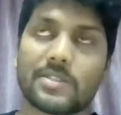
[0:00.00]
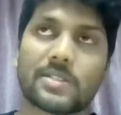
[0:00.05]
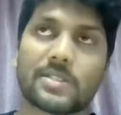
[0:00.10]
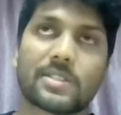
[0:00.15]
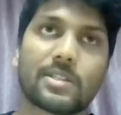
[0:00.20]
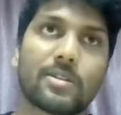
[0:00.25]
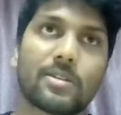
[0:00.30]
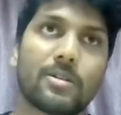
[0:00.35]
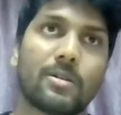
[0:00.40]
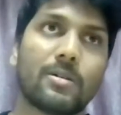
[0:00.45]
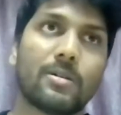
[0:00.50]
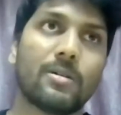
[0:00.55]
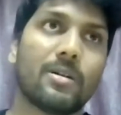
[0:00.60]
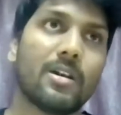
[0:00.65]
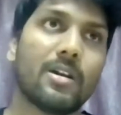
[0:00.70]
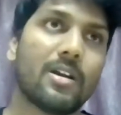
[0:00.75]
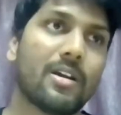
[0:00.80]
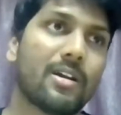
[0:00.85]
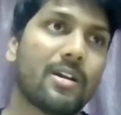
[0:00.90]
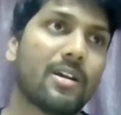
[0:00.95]
So
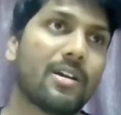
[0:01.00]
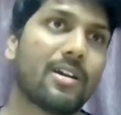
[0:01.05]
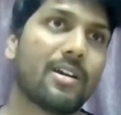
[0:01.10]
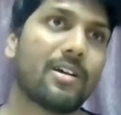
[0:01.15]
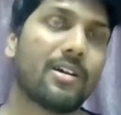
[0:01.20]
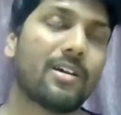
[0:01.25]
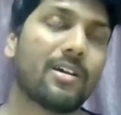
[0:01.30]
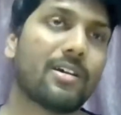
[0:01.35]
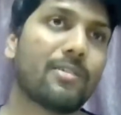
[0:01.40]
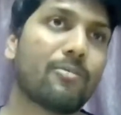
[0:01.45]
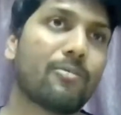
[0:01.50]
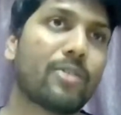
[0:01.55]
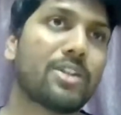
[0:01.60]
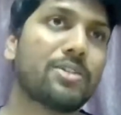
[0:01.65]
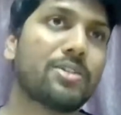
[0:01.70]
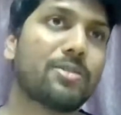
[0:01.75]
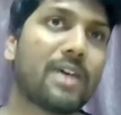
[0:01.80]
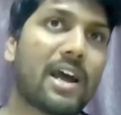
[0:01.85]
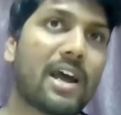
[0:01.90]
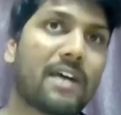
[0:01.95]
when
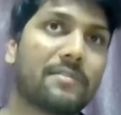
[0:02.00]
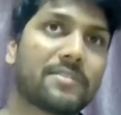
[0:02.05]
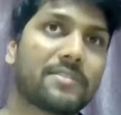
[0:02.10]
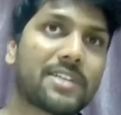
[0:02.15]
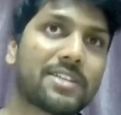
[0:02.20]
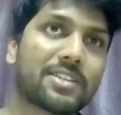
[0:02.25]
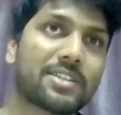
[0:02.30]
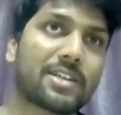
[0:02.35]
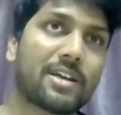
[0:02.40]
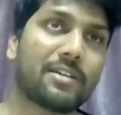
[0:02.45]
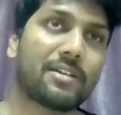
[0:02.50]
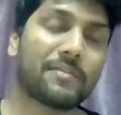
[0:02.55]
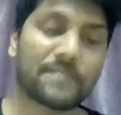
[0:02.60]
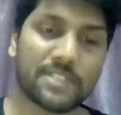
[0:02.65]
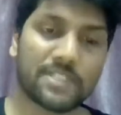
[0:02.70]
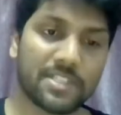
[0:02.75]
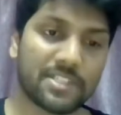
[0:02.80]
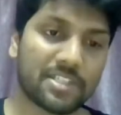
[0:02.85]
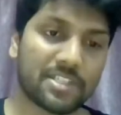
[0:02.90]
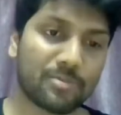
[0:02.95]
you have such kind of
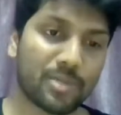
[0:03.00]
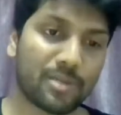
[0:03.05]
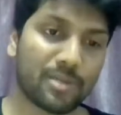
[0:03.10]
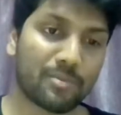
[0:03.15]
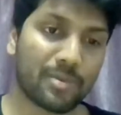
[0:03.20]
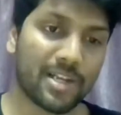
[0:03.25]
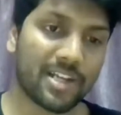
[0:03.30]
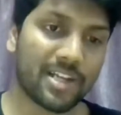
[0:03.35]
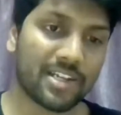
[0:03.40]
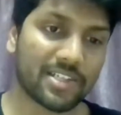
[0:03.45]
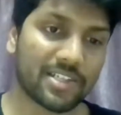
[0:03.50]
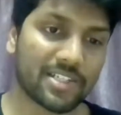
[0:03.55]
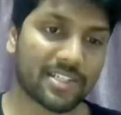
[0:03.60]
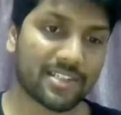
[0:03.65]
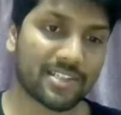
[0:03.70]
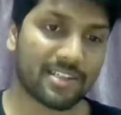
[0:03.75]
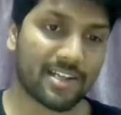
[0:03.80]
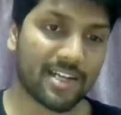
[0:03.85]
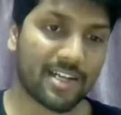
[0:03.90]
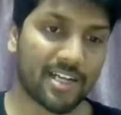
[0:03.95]
system in place,
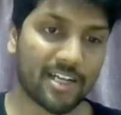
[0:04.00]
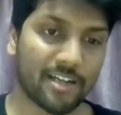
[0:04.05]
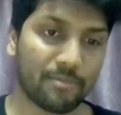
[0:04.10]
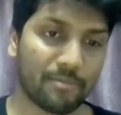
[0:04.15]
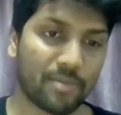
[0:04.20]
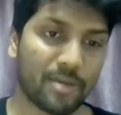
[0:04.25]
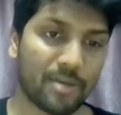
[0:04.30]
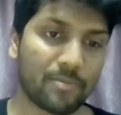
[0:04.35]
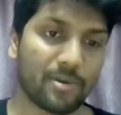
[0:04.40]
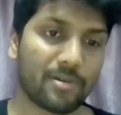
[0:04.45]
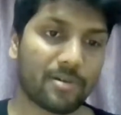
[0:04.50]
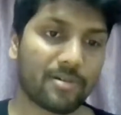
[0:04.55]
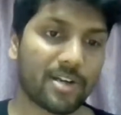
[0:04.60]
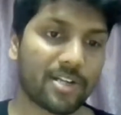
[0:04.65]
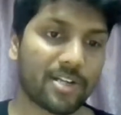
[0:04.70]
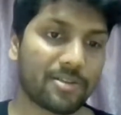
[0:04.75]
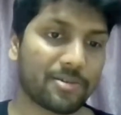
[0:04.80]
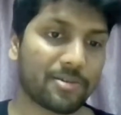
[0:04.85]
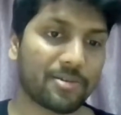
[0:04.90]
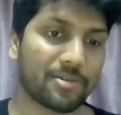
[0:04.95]
people try
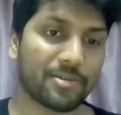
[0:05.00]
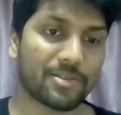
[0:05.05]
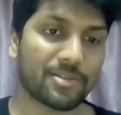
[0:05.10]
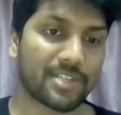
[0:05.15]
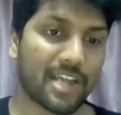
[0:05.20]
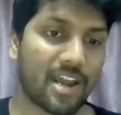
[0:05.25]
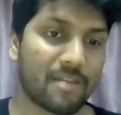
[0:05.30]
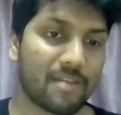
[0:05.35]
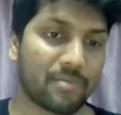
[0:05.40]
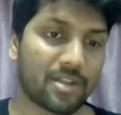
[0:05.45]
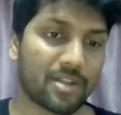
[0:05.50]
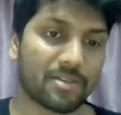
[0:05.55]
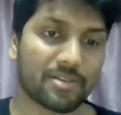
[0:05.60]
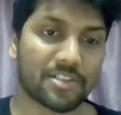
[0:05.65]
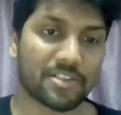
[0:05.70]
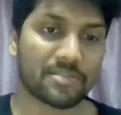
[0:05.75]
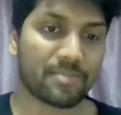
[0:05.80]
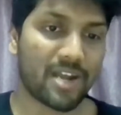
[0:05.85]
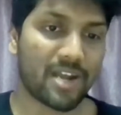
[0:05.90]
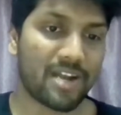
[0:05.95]
to scam it or
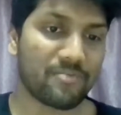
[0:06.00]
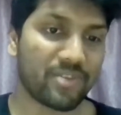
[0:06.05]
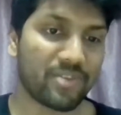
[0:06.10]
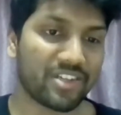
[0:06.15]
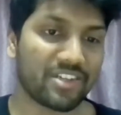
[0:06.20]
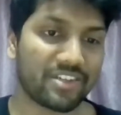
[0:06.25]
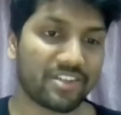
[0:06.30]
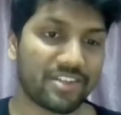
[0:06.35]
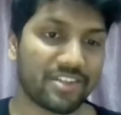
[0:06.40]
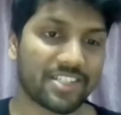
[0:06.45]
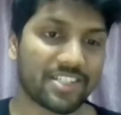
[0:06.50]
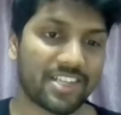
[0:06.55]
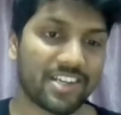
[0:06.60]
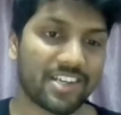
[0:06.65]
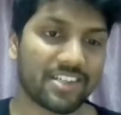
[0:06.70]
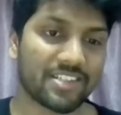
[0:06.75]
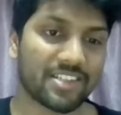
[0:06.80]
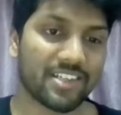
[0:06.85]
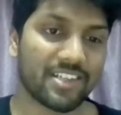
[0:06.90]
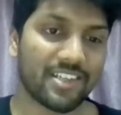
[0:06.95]
spam it in this
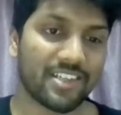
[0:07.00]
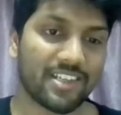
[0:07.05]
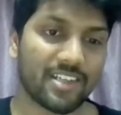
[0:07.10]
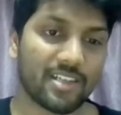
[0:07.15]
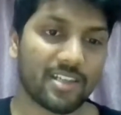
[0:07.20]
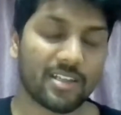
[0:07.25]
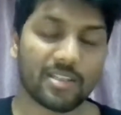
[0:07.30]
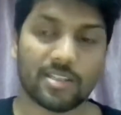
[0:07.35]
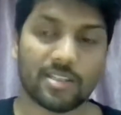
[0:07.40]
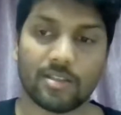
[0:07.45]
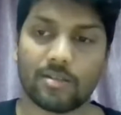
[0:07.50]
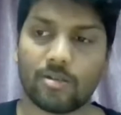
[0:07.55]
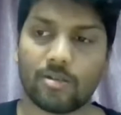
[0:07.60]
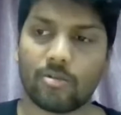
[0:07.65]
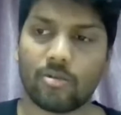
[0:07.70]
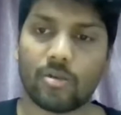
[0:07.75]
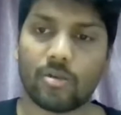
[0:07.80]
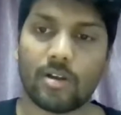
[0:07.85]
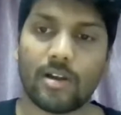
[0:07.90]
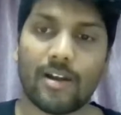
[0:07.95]
case. So
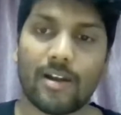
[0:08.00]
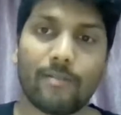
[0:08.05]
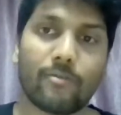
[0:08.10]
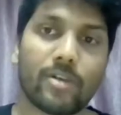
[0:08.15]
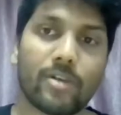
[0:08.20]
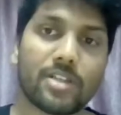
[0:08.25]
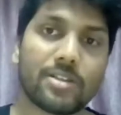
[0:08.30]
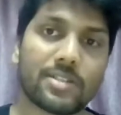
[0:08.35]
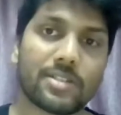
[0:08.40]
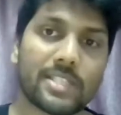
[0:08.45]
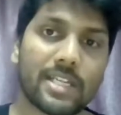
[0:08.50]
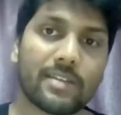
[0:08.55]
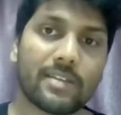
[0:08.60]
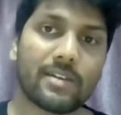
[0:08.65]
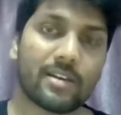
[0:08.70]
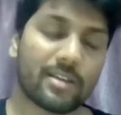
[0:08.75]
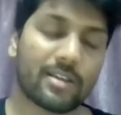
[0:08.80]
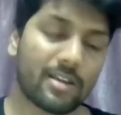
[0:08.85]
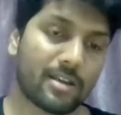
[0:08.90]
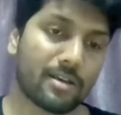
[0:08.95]
when you see
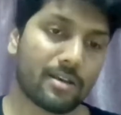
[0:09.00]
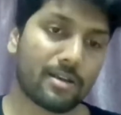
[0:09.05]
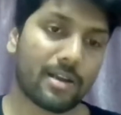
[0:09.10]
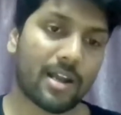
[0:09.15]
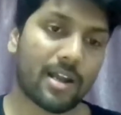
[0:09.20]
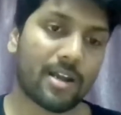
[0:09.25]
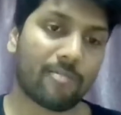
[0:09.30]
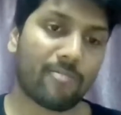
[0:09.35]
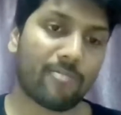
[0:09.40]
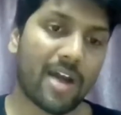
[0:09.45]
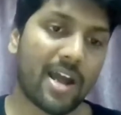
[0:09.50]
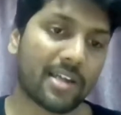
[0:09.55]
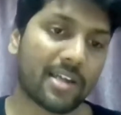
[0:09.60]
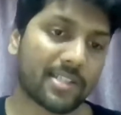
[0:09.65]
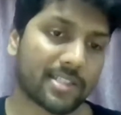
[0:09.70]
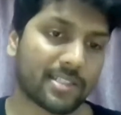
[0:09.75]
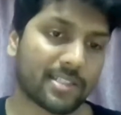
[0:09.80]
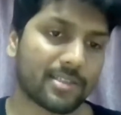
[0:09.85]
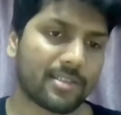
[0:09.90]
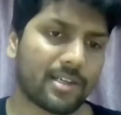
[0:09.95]
that in wax,
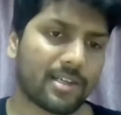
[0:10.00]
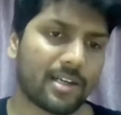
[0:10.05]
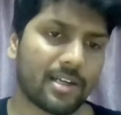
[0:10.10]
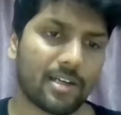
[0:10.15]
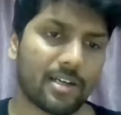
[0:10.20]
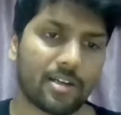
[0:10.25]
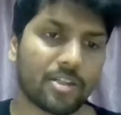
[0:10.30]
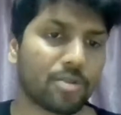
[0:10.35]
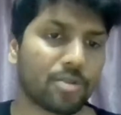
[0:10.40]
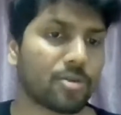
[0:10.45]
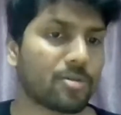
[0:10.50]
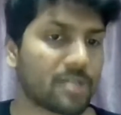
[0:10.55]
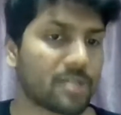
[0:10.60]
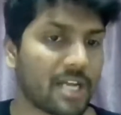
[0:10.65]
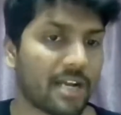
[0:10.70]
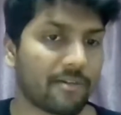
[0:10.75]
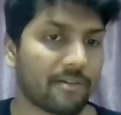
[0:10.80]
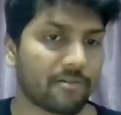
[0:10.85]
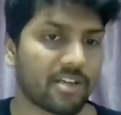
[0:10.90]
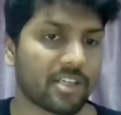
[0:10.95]
you don't
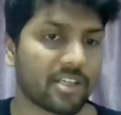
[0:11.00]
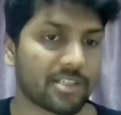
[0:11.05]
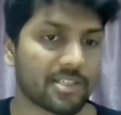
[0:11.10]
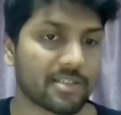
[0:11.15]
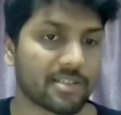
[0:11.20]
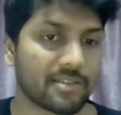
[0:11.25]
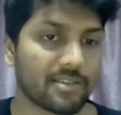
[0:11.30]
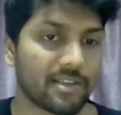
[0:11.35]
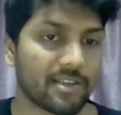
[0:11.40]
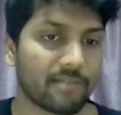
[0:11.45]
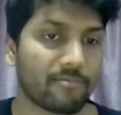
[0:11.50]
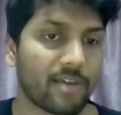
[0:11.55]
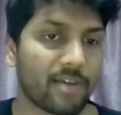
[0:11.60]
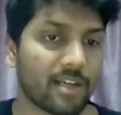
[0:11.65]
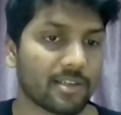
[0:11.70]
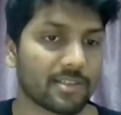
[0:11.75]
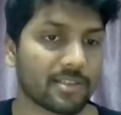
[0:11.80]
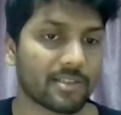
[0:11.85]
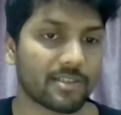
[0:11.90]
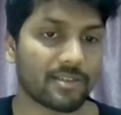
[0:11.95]
have REX in
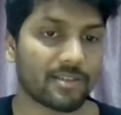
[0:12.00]
wax.